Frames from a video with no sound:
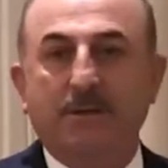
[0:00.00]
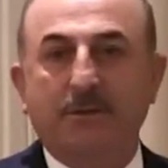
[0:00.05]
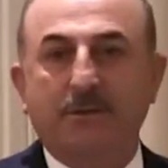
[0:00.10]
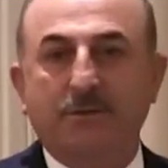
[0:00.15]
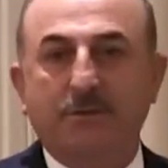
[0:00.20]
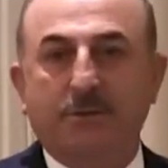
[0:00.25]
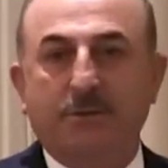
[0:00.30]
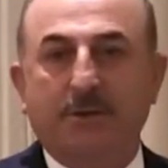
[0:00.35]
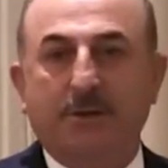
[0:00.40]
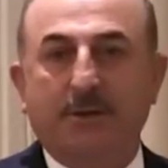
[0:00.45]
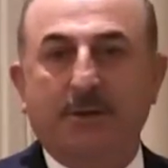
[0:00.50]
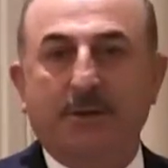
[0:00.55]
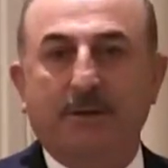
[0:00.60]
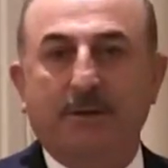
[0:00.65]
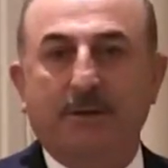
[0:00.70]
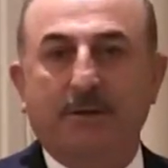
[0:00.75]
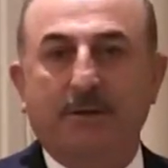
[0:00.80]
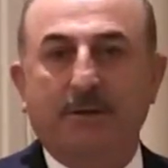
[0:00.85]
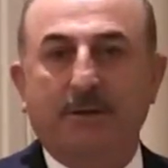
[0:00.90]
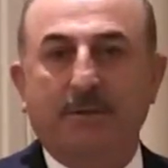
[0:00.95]
during
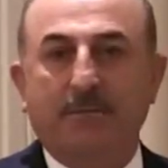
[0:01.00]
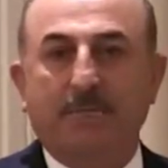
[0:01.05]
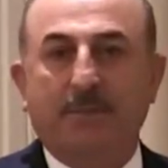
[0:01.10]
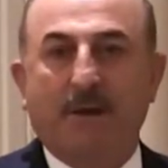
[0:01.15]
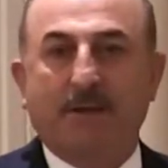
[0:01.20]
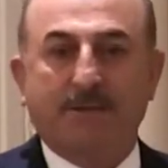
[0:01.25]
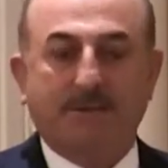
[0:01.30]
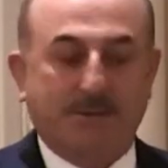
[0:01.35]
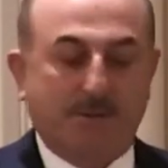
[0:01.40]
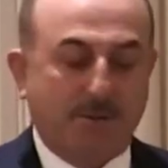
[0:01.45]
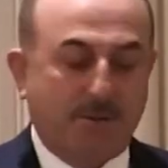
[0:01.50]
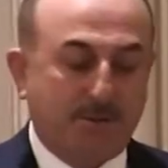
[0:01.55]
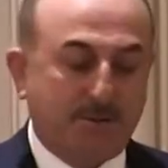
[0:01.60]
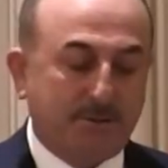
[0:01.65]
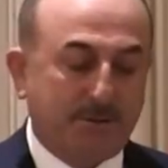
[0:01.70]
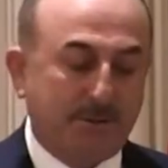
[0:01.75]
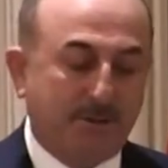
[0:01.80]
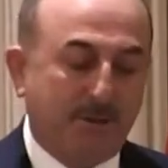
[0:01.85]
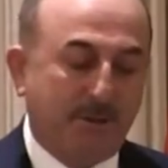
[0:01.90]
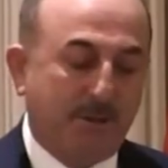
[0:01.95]

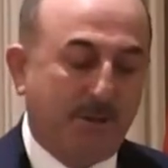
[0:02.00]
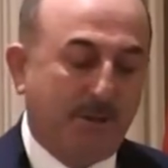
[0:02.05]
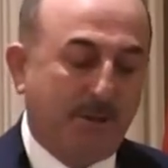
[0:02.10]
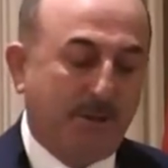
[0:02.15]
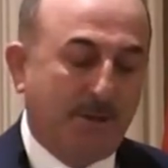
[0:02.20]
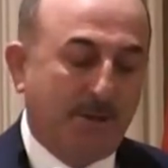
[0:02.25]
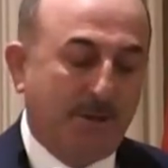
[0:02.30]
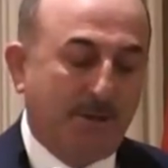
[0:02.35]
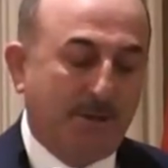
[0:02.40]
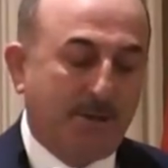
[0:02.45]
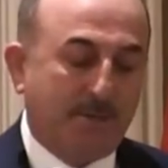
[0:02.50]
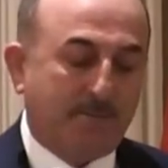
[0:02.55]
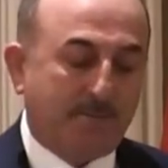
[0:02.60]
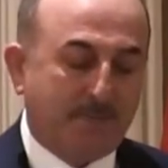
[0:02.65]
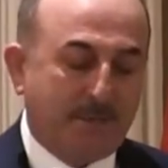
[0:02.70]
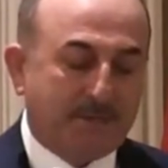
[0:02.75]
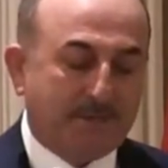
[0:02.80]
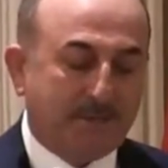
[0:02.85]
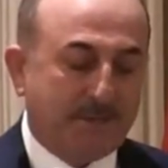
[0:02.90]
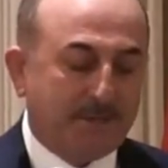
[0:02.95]
Mexico's
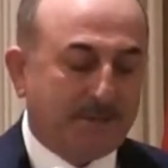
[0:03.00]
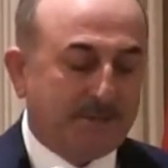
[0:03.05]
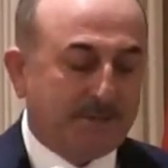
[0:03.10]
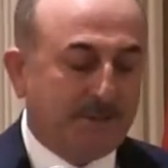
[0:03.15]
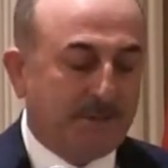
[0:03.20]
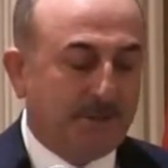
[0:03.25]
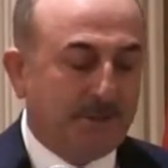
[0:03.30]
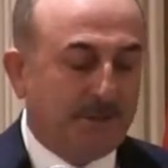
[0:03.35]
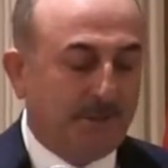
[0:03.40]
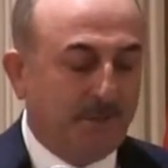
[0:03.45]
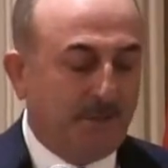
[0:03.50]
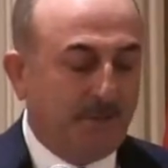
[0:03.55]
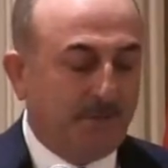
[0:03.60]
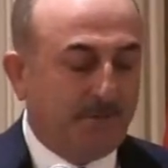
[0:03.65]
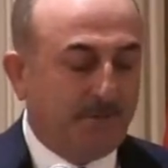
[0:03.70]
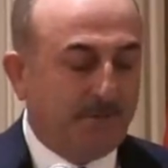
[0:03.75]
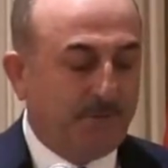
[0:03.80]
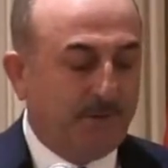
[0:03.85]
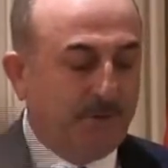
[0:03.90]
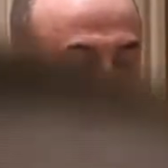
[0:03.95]
presidency of
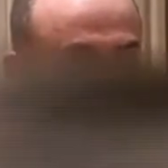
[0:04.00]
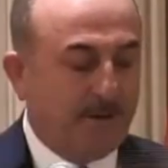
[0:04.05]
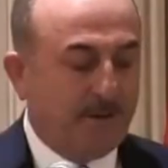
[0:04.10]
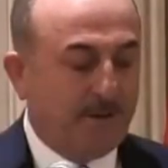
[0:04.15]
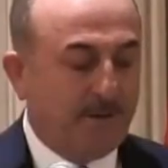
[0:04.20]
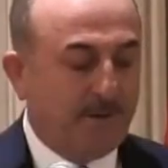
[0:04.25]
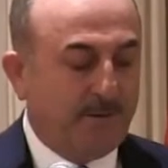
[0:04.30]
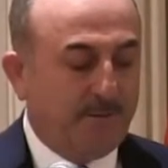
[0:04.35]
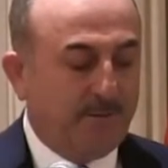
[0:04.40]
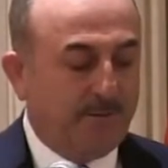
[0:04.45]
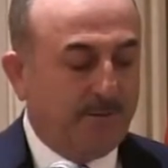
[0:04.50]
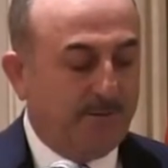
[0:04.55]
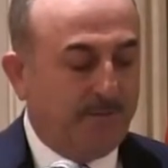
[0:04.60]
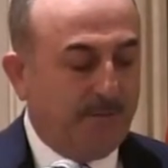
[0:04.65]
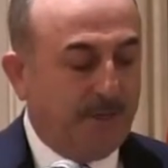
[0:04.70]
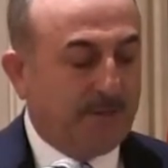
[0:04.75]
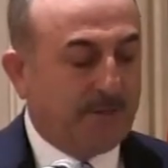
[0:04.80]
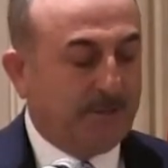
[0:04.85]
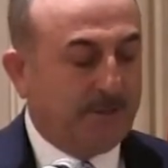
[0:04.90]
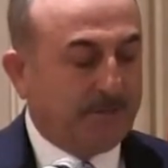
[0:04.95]

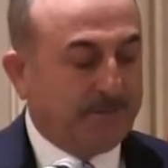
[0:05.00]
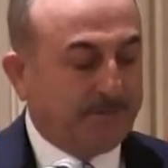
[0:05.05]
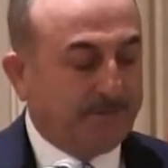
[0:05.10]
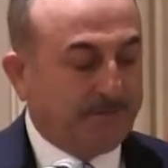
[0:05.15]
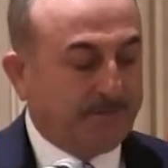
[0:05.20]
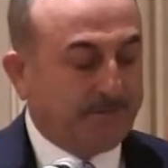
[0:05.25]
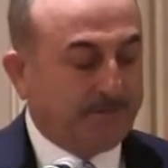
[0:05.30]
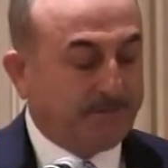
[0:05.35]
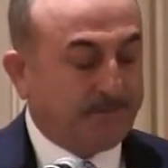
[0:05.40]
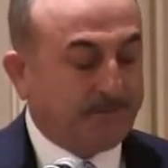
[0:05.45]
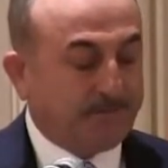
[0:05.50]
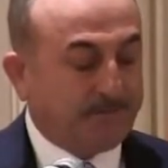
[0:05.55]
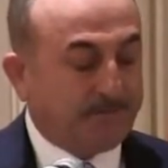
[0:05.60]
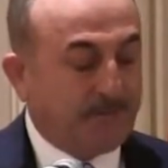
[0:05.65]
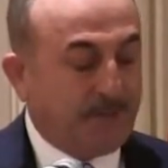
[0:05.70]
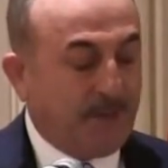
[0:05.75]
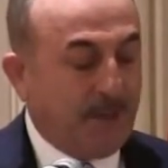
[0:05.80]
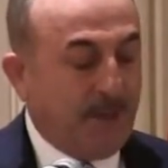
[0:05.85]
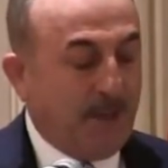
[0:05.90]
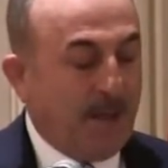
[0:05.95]
MICTA.
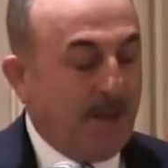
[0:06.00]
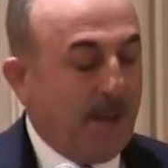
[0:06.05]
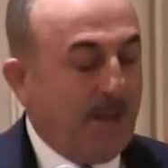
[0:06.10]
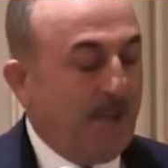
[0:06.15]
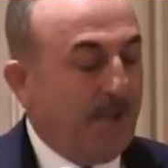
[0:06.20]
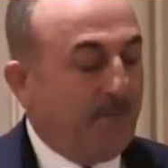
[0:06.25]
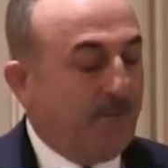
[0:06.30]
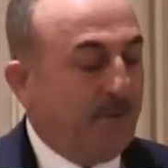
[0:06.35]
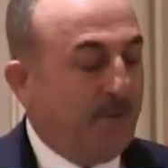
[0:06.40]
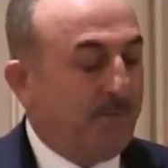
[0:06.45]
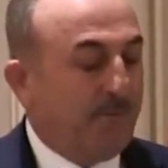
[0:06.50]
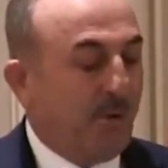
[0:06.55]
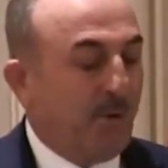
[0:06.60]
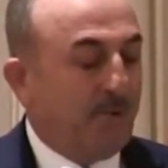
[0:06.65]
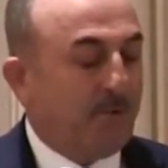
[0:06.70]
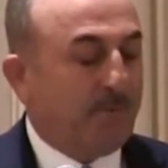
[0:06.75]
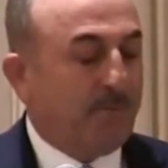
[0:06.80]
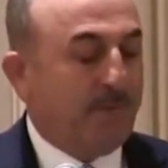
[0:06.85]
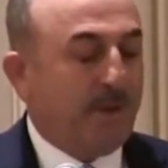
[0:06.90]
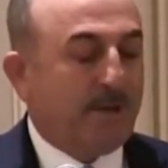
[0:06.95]
We
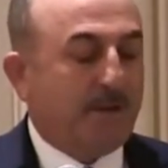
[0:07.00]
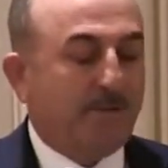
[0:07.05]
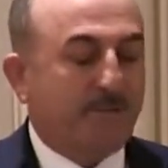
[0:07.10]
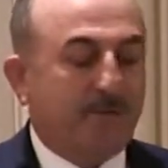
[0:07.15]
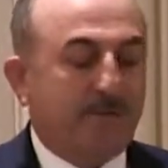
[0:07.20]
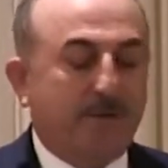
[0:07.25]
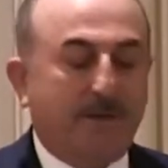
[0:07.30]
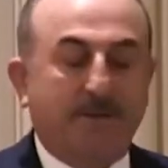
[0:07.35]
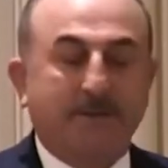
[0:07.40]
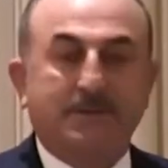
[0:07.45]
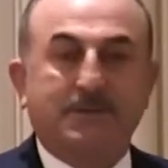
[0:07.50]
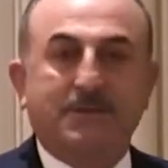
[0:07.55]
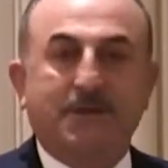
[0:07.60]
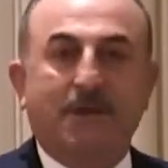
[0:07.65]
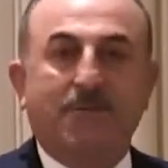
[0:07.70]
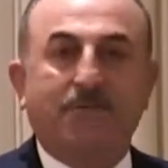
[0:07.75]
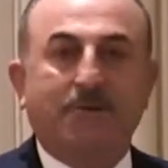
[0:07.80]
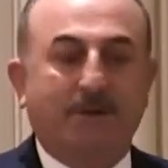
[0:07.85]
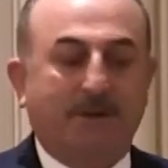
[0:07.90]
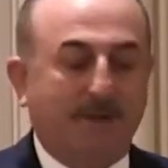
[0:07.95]
both benefit and
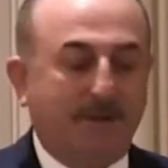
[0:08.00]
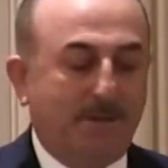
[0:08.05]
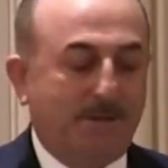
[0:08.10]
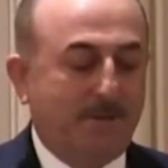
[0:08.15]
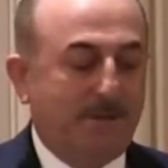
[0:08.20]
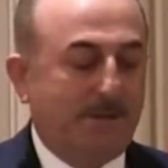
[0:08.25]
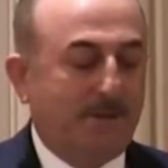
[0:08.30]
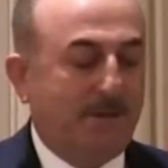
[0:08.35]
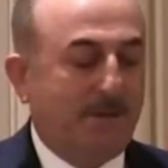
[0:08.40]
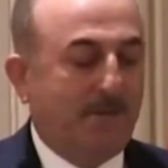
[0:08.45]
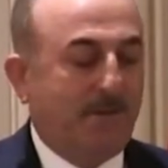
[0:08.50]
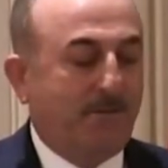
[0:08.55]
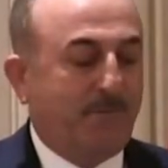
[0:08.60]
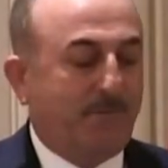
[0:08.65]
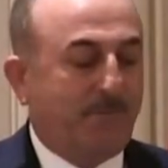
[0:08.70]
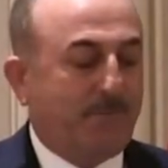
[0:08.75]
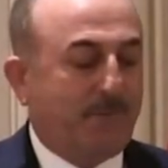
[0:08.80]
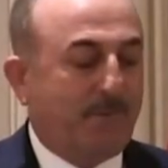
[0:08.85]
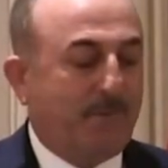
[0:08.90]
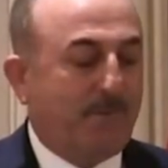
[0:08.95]
suffer
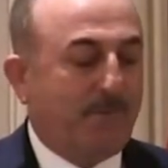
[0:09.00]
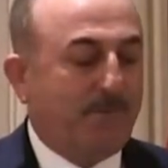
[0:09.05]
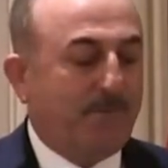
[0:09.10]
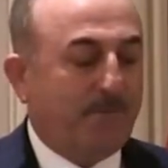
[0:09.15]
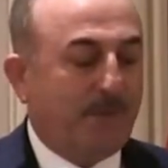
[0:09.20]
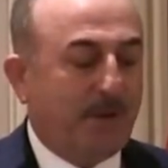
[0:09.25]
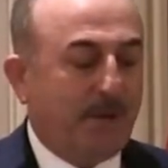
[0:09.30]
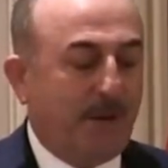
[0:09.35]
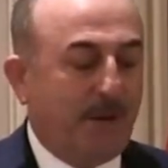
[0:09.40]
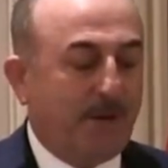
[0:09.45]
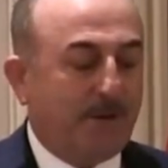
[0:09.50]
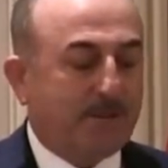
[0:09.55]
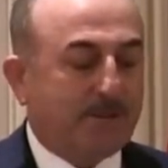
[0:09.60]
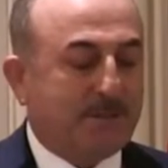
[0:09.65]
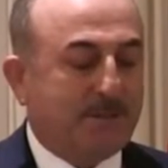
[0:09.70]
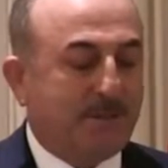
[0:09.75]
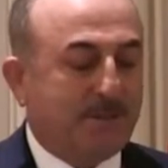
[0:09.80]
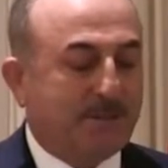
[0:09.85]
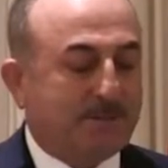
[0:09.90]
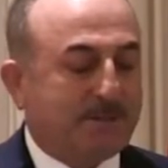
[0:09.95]
from our
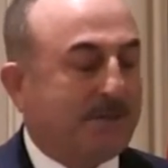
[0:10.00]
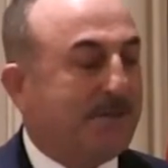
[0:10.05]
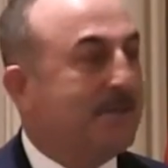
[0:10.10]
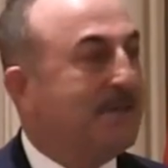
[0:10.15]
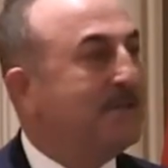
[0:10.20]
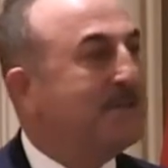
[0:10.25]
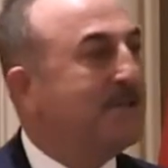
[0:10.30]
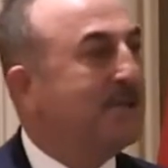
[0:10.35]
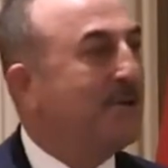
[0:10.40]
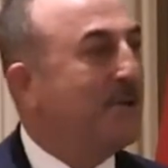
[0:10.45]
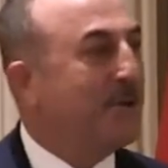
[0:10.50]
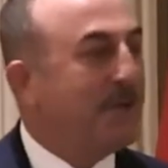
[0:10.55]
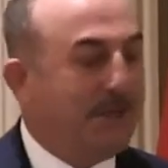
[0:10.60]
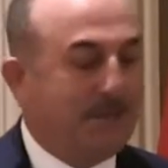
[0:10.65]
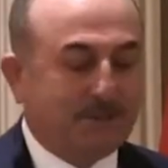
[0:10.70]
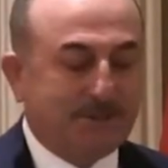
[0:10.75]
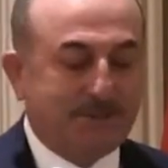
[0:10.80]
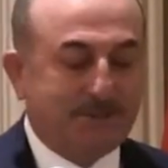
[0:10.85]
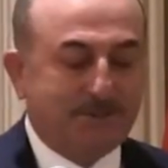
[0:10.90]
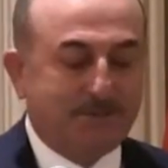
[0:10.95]
strategic
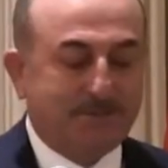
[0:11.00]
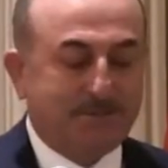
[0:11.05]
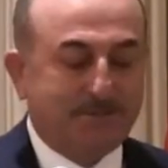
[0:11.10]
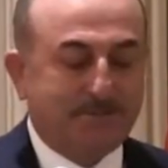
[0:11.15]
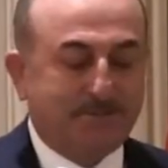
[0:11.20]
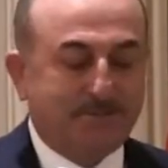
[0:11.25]
locations.